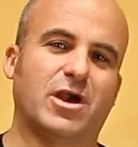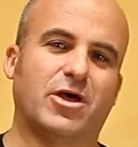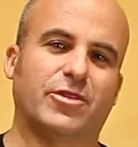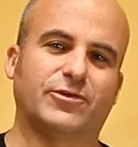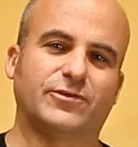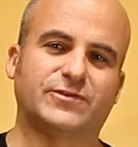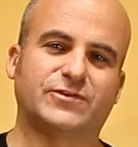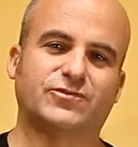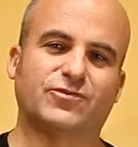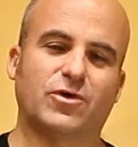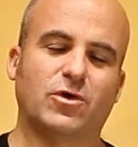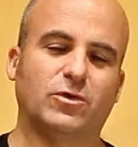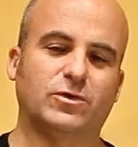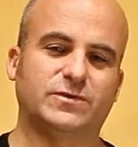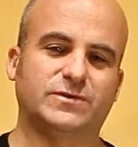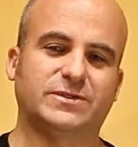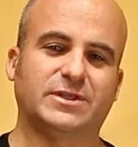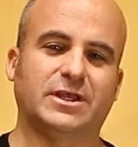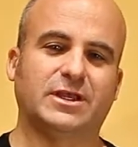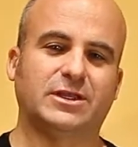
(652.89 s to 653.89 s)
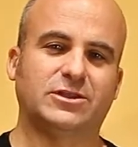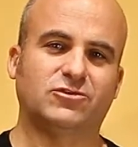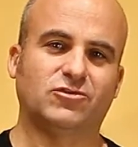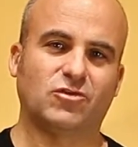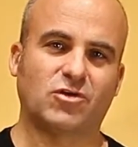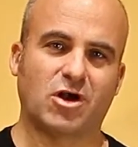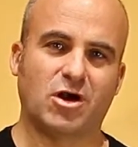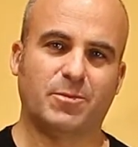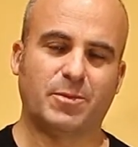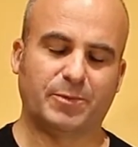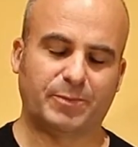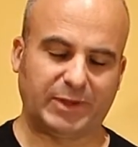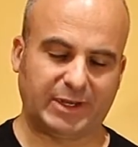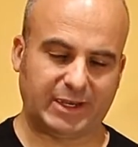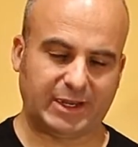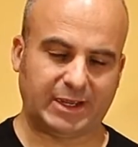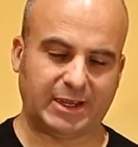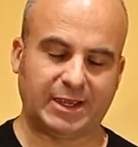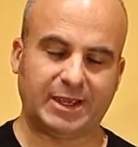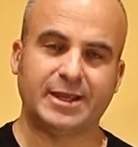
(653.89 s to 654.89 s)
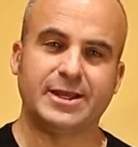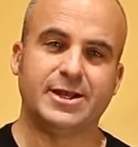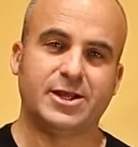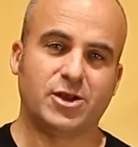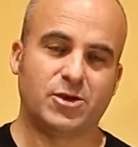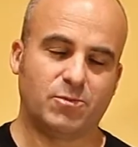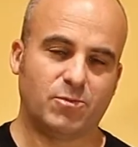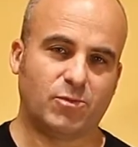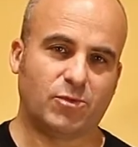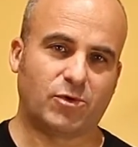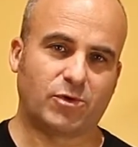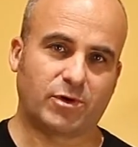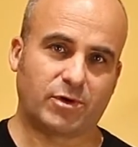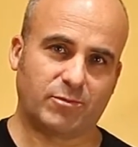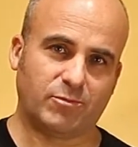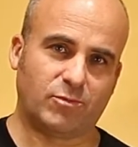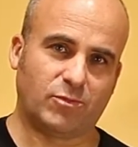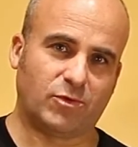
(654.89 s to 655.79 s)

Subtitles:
other strokes to come a bit more